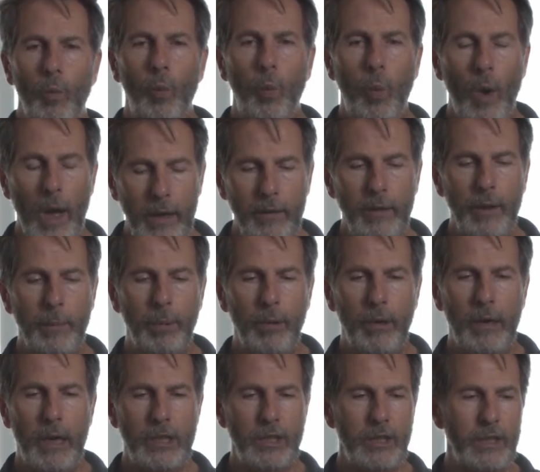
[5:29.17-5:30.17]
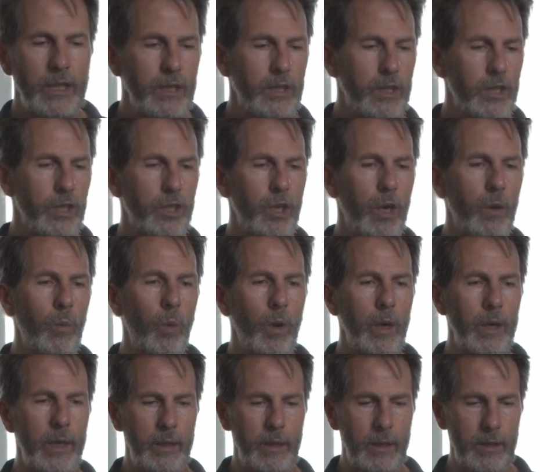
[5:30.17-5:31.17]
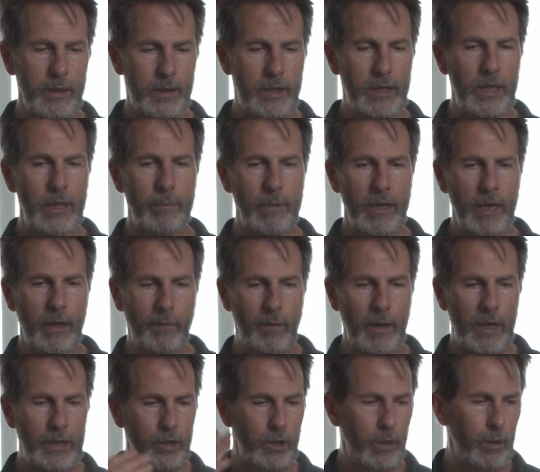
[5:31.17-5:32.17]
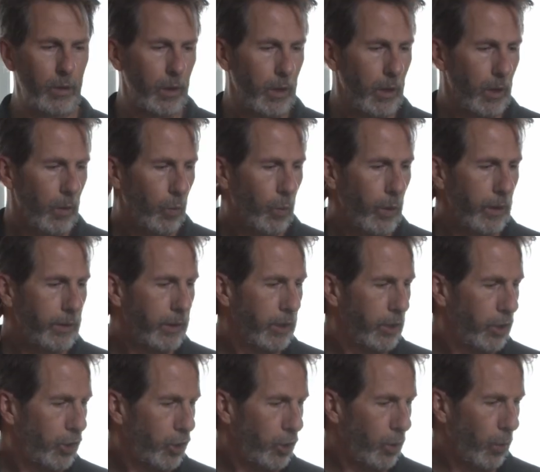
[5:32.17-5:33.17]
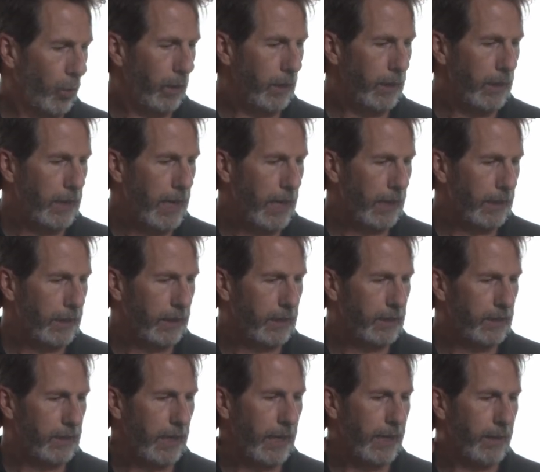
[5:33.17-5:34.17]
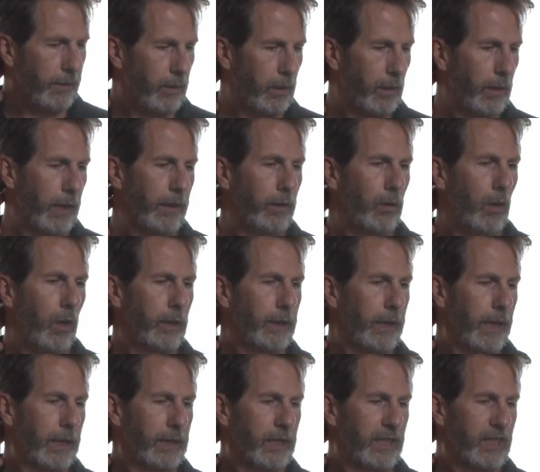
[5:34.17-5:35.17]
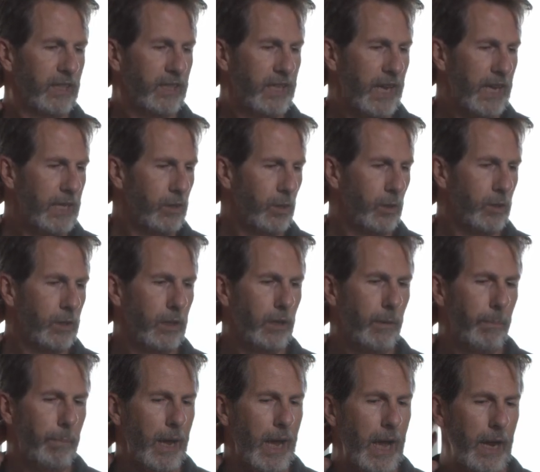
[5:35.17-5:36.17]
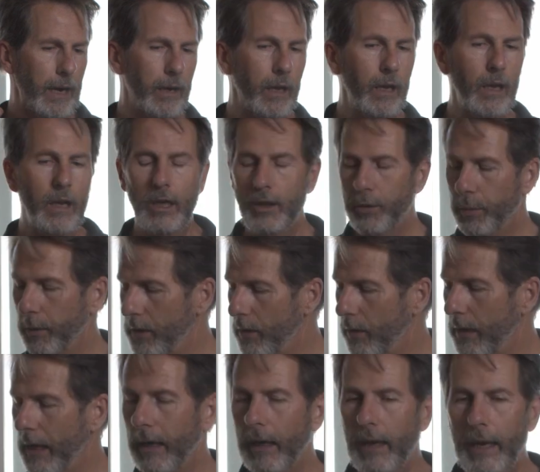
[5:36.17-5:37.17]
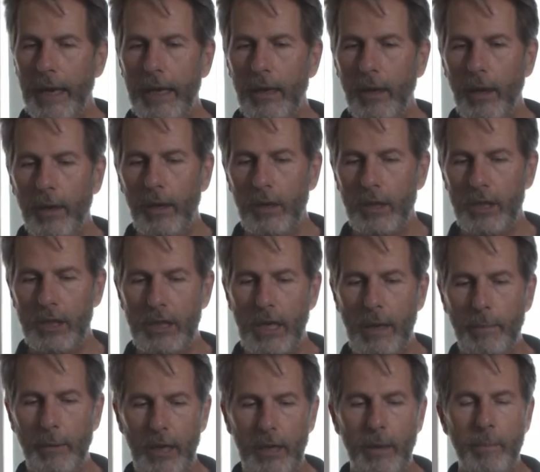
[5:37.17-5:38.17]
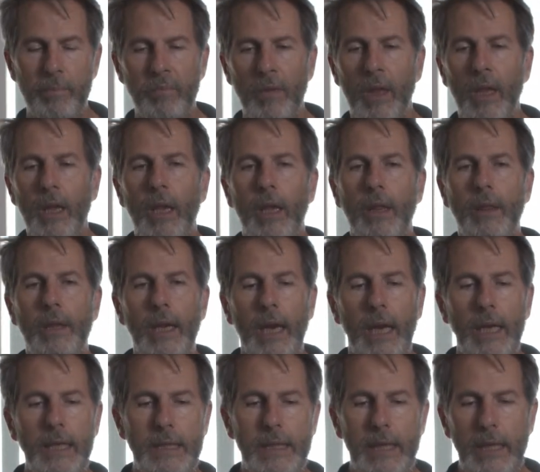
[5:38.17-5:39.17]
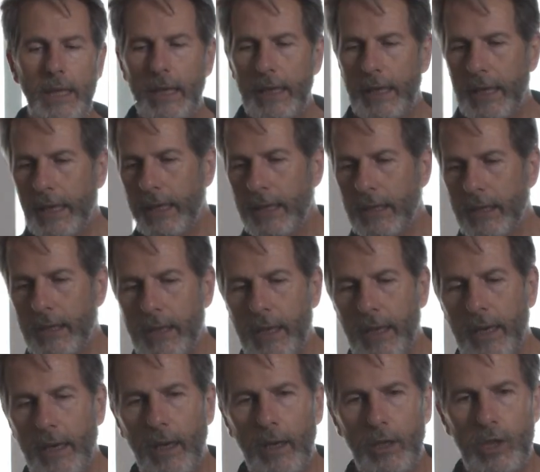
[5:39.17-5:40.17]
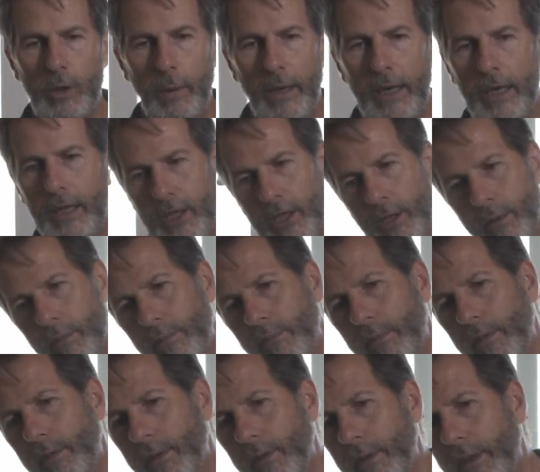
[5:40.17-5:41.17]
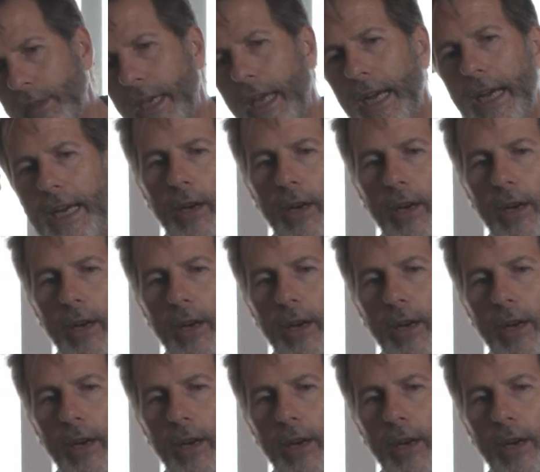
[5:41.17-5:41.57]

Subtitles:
One of the progressions is to start working this deep neck flexor with the short neck and long neck extensors in the back. So we do that laying on our stomach. The idea is, and I'll explain it because you kind of